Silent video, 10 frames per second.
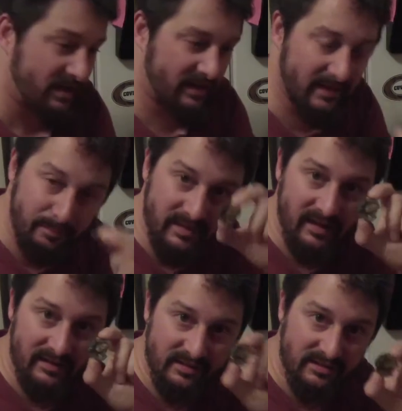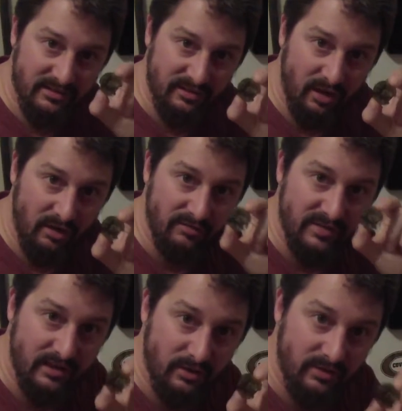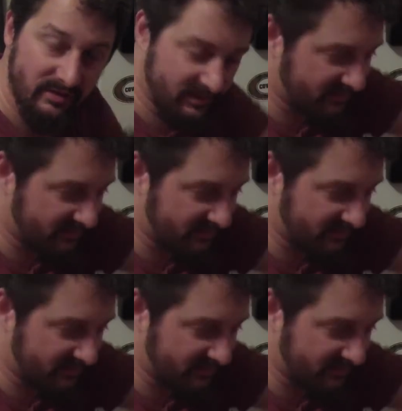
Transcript: and that began to dissolve the acrylic